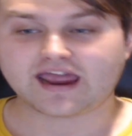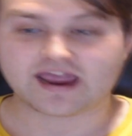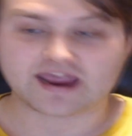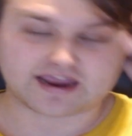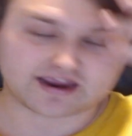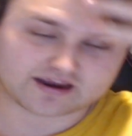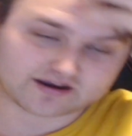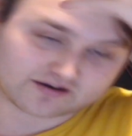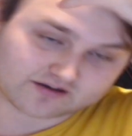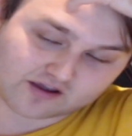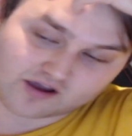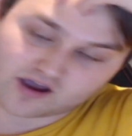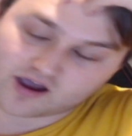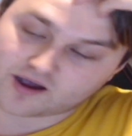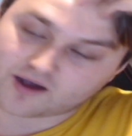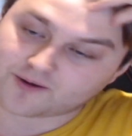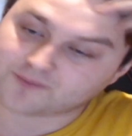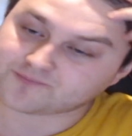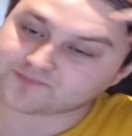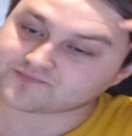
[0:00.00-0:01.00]
And
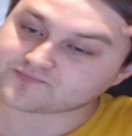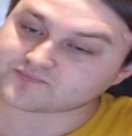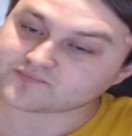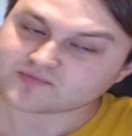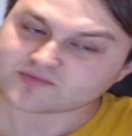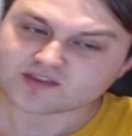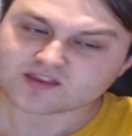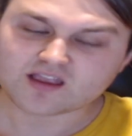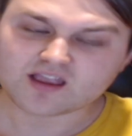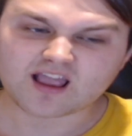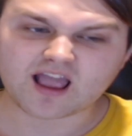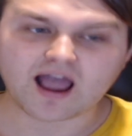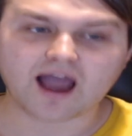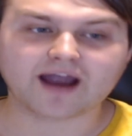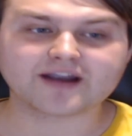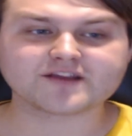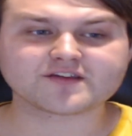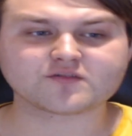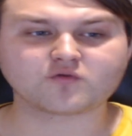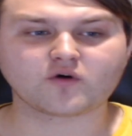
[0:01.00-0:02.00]
I
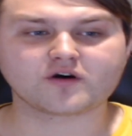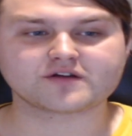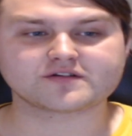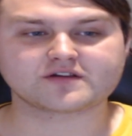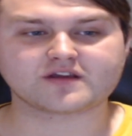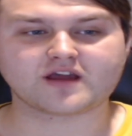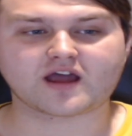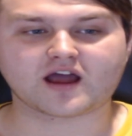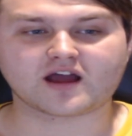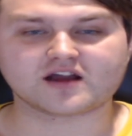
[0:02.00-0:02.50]
just want